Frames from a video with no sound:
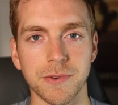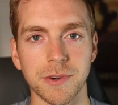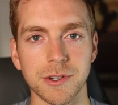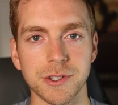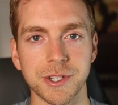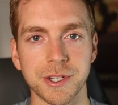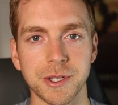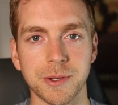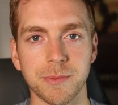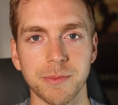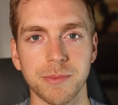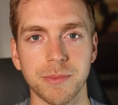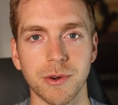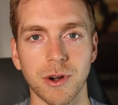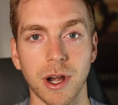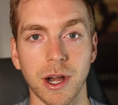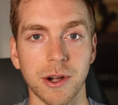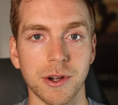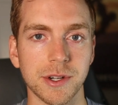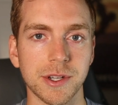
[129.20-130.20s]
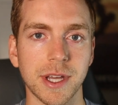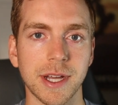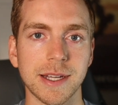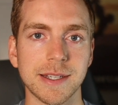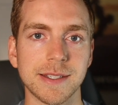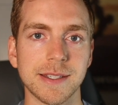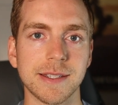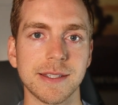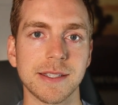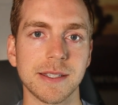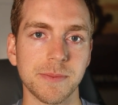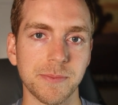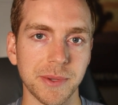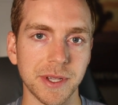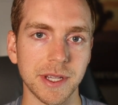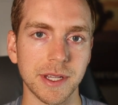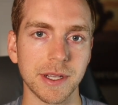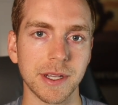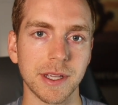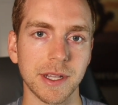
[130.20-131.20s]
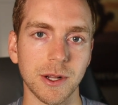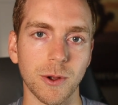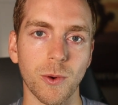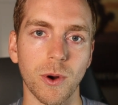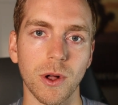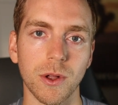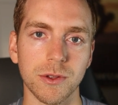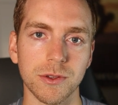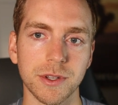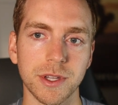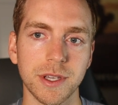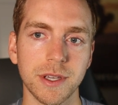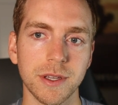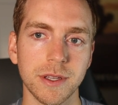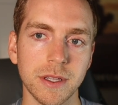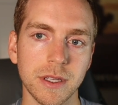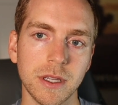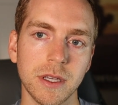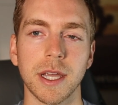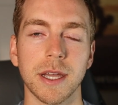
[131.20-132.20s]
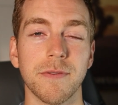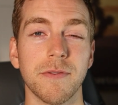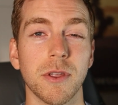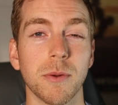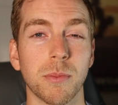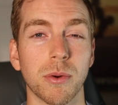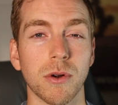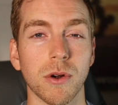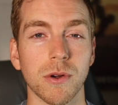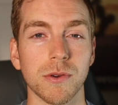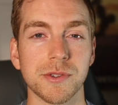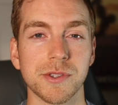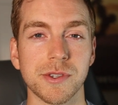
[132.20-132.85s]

version prioritizes speed and quality, think of the Pro